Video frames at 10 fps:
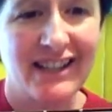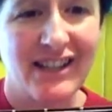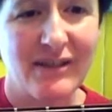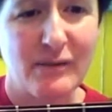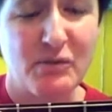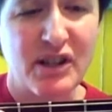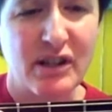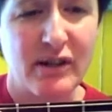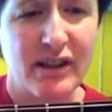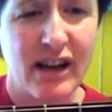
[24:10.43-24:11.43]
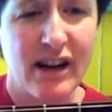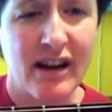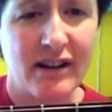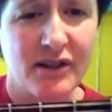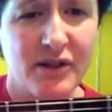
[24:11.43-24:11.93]
So I'm pressing right
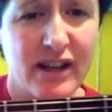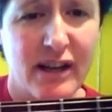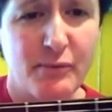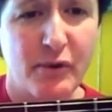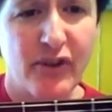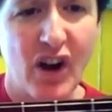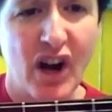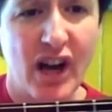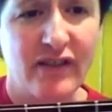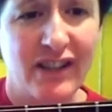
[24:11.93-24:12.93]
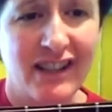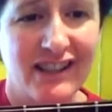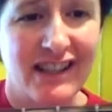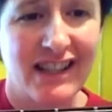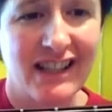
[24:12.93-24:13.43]
there on string number 5. You
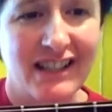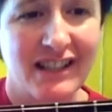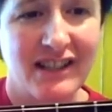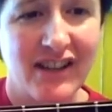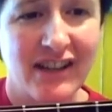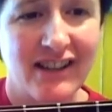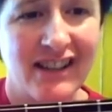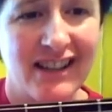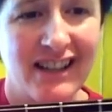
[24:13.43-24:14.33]
can see, here's the finger.